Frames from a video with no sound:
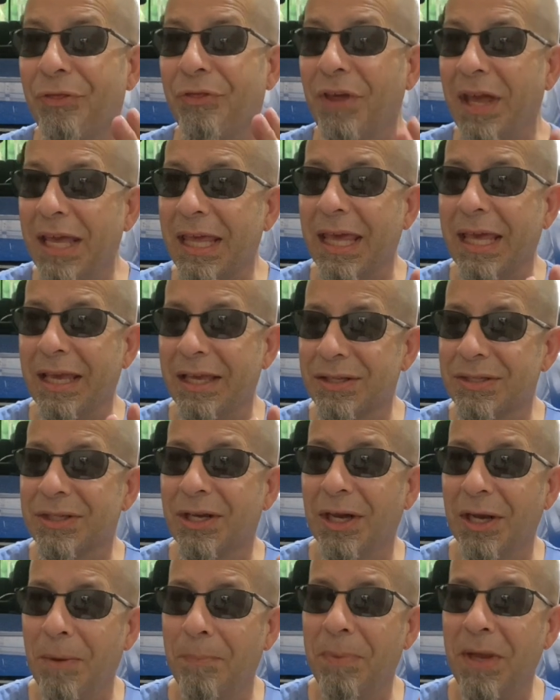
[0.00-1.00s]
thinking is
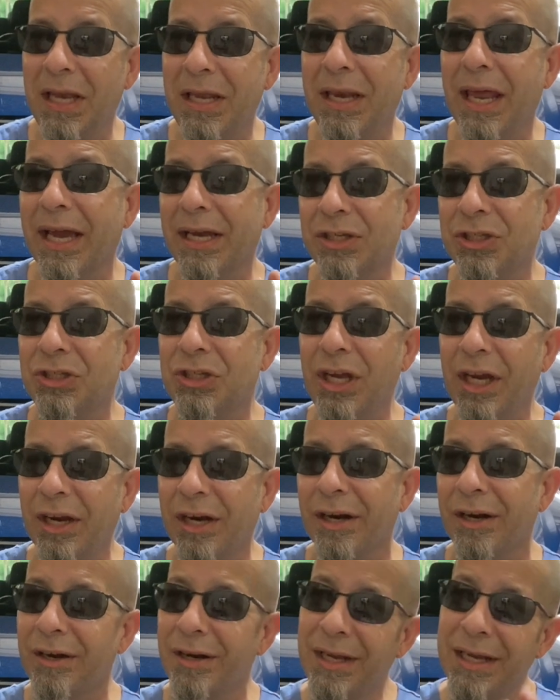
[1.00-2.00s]
gonna be next
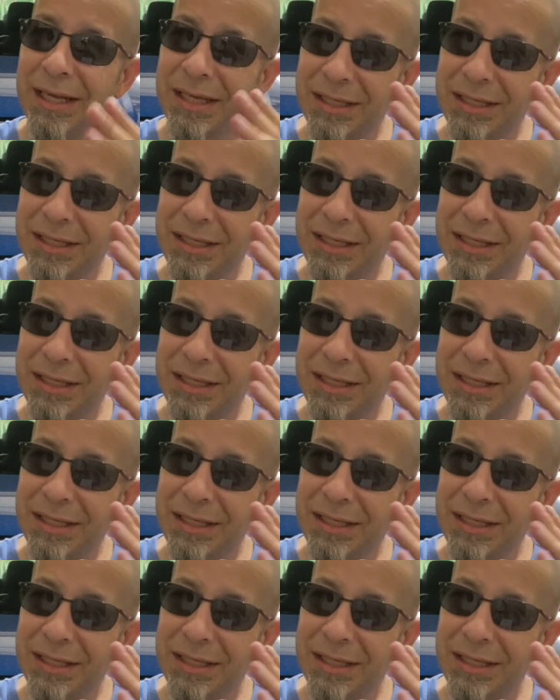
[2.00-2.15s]
year,